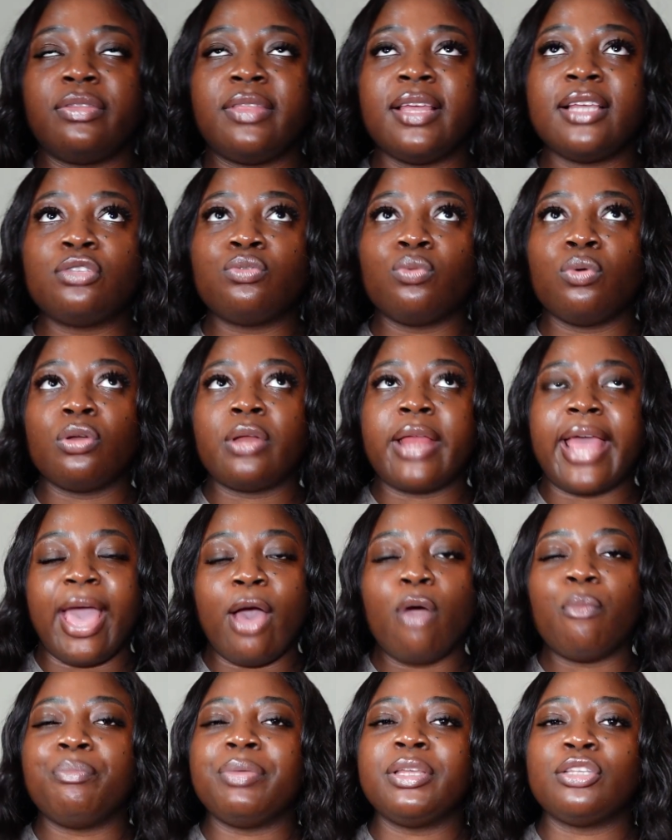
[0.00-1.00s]
this would
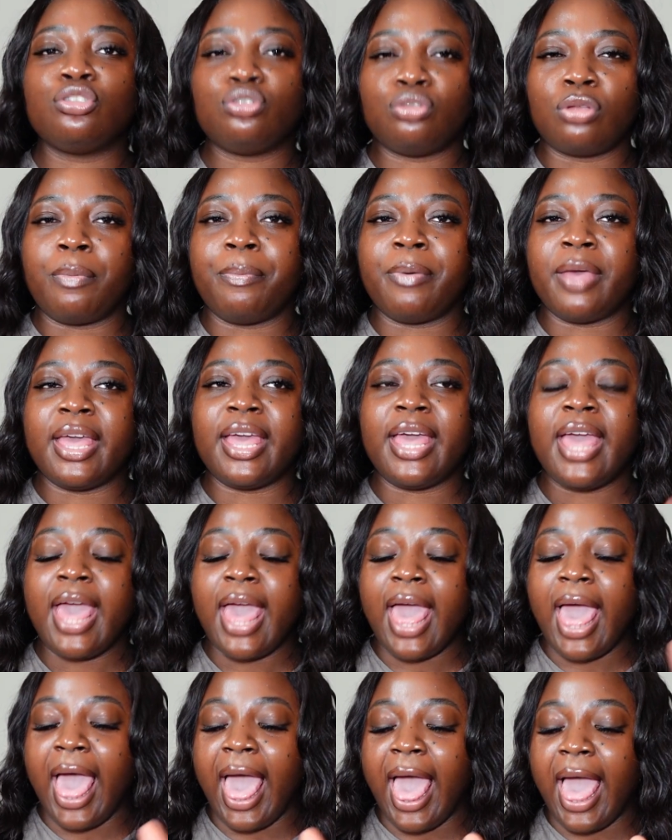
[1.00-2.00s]
help me stop it.
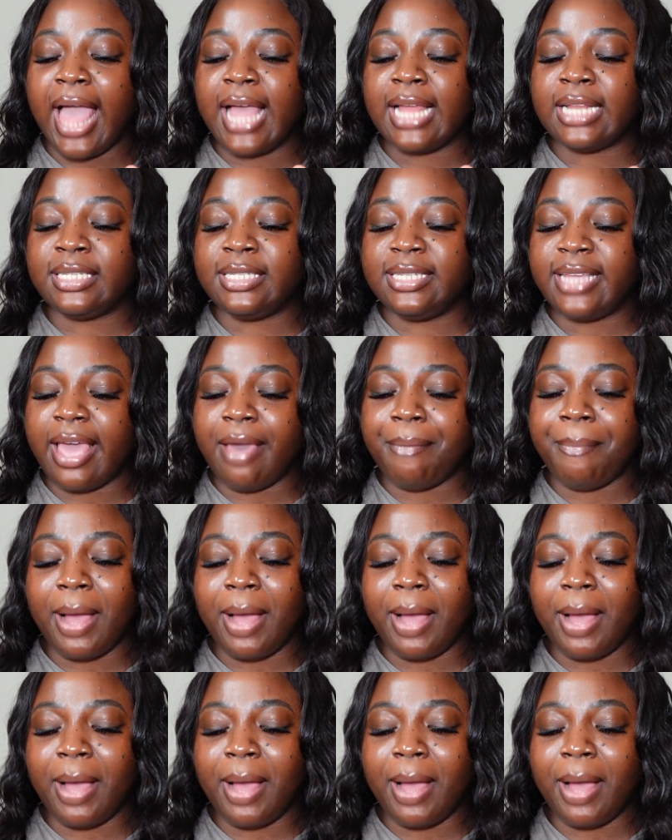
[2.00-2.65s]
And yeah,